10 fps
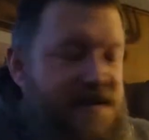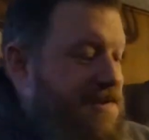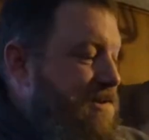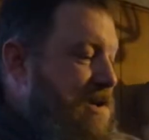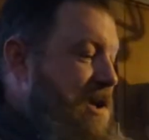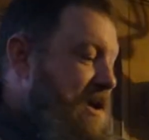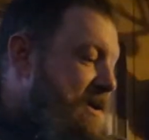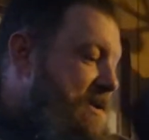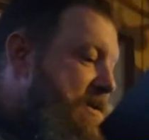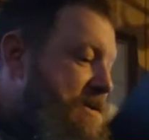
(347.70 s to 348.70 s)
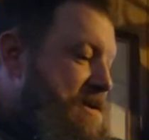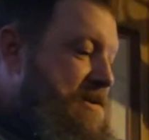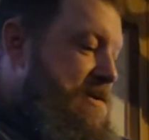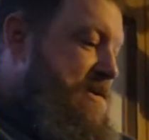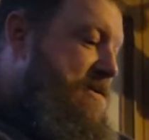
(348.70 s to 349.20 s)
Hey, there it
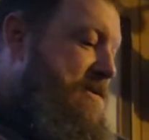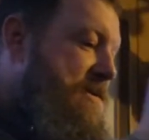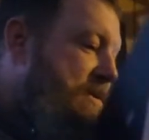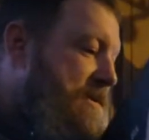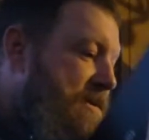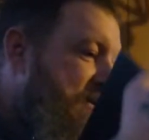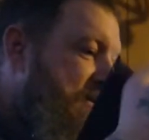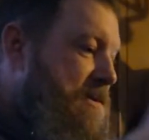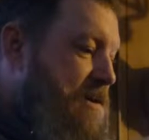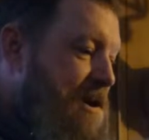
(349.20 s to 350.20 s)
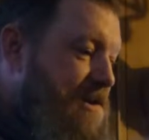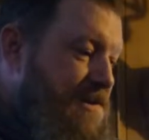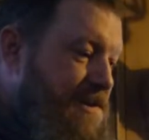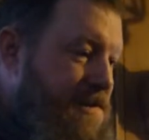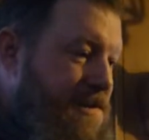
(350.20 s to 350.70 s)
is. All right,
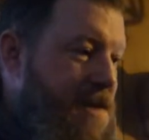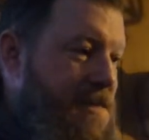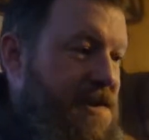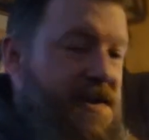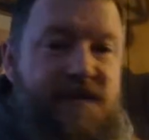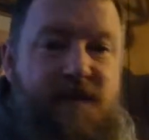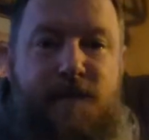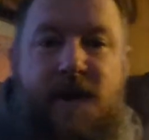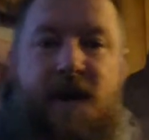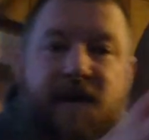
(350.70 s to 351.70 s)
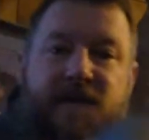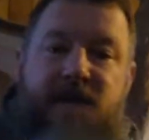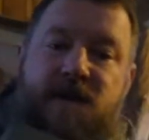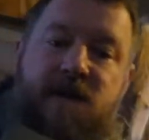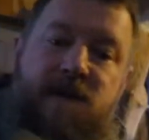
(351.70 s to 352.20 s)
see what came in this old box
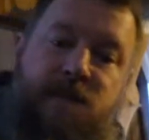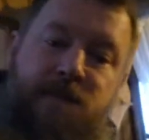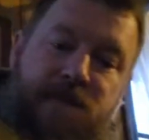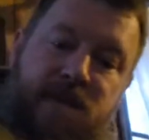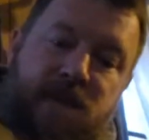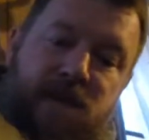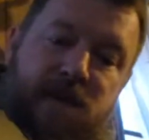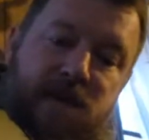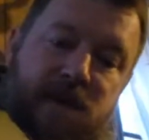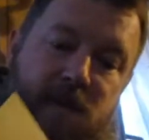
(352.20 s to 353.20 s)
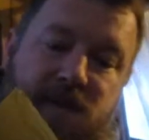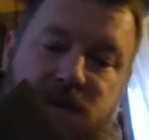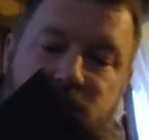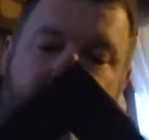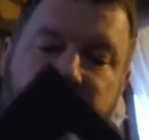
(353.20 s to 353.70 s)
here. Came with a
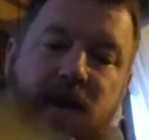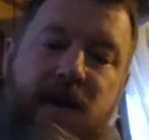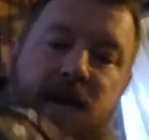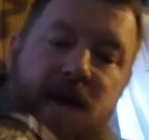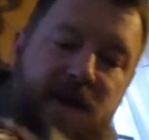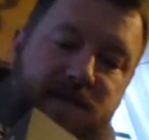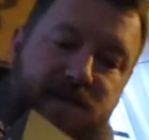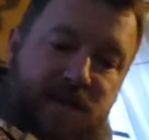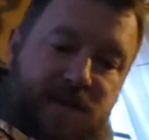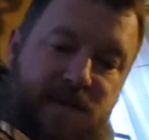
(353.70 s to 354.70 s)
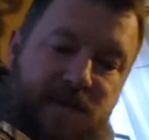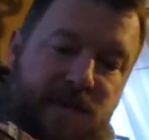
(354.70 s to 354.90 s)
little carrying case, so that's good.